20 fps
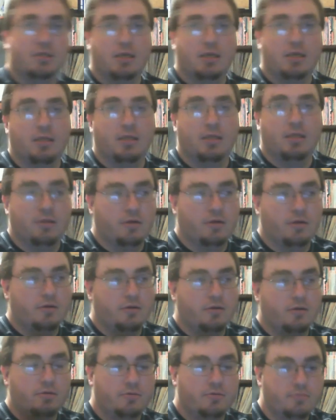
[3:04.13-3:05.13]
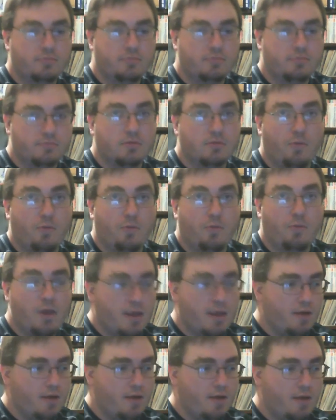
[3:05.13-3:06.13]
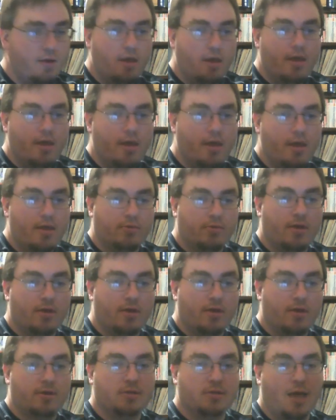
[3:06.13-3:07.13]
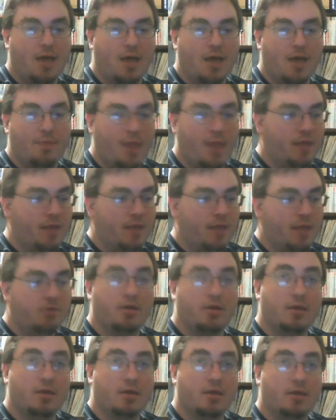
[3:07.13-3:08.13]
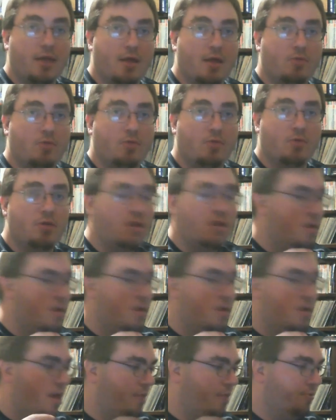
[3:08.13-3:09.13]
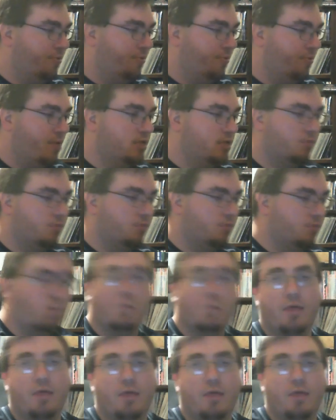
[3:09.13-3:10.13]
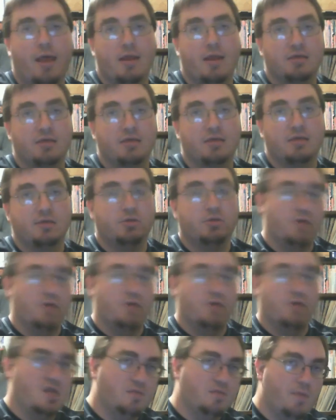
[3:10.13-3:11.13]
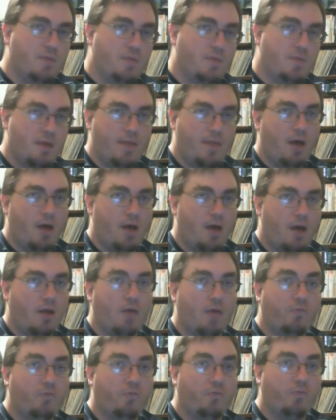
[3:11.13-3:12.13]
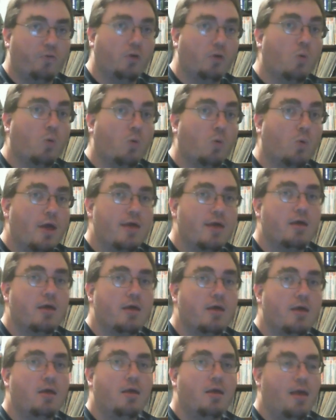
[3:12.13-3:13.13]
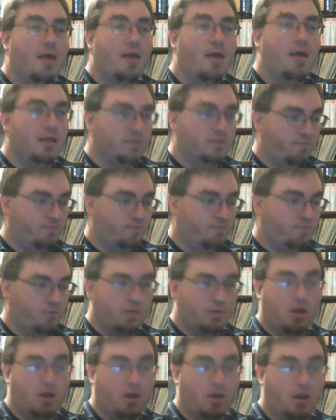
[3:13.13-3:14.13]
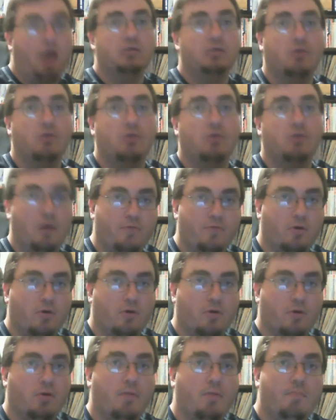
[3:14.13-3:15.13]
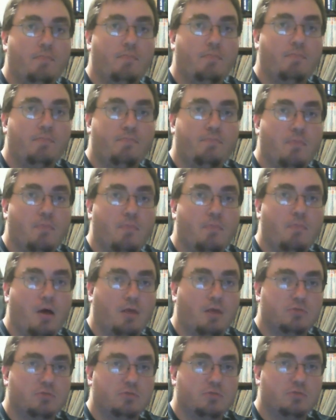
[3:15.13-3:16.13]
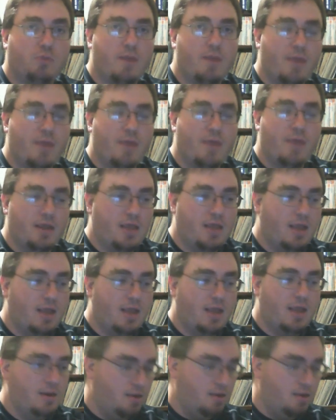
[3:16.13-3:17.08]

in the video, you'll notice I'm angling it down, and the reason for that is that you need to be about a foot away from the nozzle of your spray paint can